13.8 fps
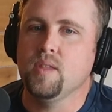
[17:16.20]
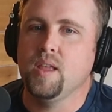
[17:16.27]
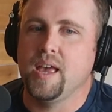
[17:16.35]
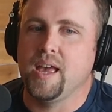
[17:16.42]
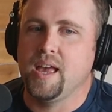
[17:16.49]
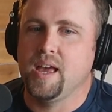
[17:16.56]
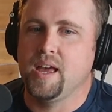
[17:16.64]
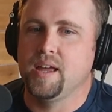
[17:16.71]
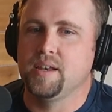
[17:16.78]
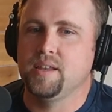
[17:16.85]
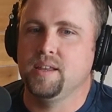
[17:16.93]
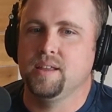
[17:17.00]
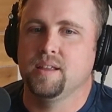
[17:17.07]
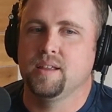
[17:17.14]

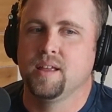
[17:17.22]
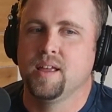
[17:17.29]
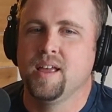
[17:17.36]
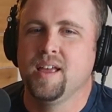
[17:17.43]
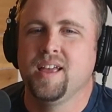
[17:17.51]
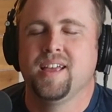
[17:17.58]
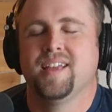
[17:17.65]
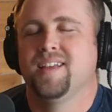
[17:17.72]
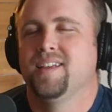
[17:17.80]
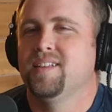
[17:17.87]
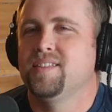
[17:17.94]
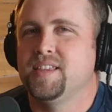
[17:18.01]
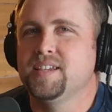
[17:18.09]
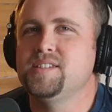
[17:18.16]
And
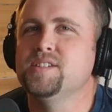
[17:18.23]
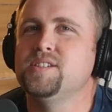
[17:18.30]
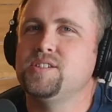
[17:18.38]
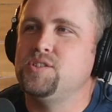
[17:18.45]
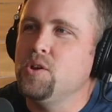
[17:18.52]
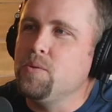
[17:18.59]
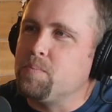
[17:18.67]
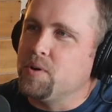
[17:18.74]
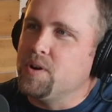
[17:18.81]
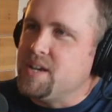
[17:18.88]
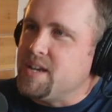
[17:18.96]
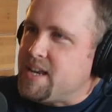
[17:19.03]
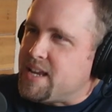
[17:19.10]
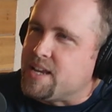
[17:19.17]
this is super
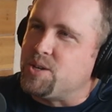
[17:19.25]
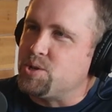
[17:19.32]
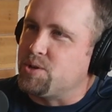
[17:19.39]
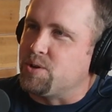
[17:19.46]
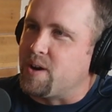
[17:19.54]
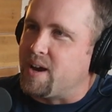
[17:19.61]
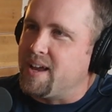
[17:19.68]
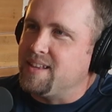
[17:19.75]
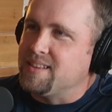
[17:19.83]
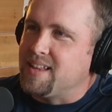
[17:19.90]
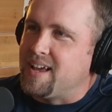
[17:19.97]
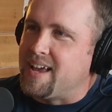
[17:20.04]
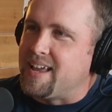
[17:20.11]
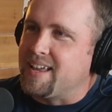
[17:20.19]
niche, right?
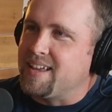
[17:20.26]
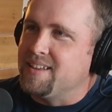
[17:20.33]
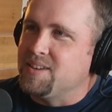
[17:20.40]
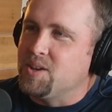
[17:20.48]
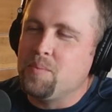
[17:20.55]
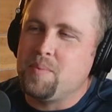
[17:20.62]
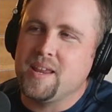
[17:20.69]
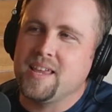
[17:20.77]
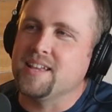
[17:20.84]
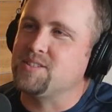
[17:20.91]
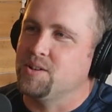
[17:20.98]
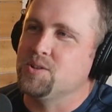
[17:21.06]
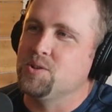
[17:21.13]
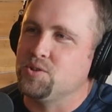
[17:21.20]
Like nobody
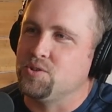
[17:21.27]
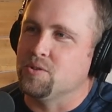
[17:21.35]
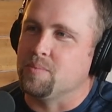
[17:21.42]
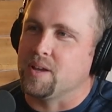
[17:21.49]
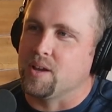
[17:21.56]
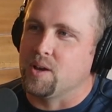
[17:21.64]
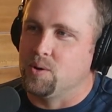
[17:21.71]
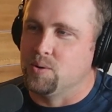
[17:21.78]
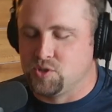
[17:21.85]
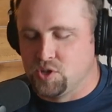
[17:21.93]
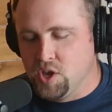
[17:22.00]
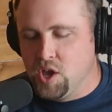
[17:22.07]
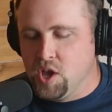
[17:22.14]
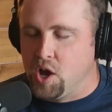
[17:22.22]
gets on YouTube and
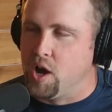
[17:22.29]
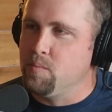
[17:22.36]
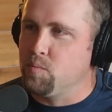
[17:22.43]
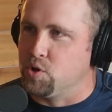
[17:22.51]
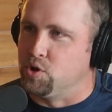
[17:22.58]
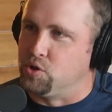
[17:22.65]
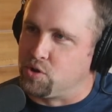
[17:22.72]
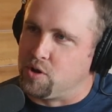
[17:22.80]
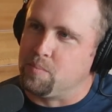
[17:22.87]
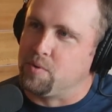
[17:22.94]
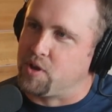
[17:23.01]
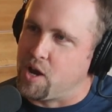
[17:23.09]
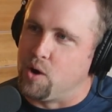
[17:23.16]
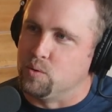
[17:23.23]
goes, I'm going to look up a
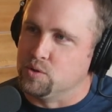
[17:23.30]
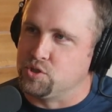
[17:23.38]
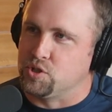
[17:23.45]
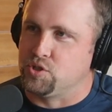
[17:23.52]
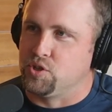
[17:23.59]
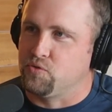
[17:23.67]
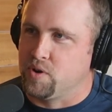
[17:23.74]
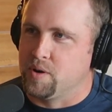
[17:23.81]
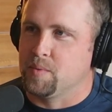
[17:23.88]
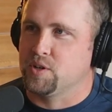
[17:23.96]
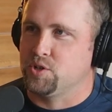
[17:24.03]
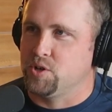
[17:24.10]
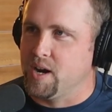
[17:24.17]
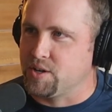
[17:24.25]
Cowan 60 frame
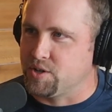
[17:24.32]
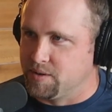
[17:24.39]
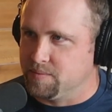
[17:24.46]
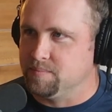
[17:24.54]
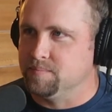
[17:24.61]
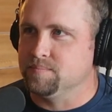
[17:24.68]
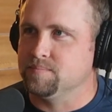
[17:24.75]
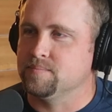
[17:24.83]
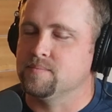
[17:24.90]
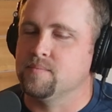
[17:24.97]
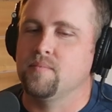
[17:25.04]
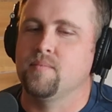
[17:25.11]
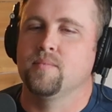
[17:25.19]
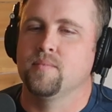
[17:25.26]
extractor.
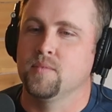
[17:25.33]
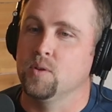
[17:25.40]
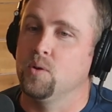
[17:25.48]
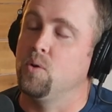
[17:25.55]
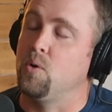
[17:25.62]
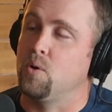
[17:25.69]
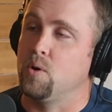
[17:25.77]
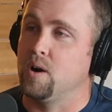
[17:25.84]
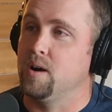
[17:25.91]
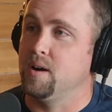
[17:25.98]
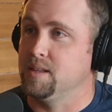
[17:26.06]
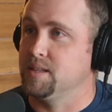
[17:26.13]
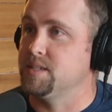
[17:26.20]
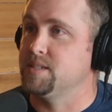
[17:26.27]
Or
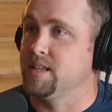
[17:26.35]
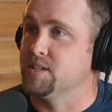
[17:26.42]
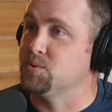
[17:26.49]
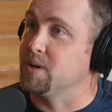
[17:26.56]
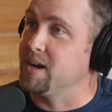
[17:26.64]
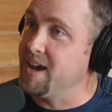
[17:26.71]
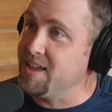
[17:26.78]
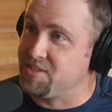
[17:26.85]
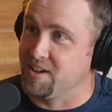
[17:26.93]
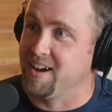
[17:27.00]
at least that's what I thought.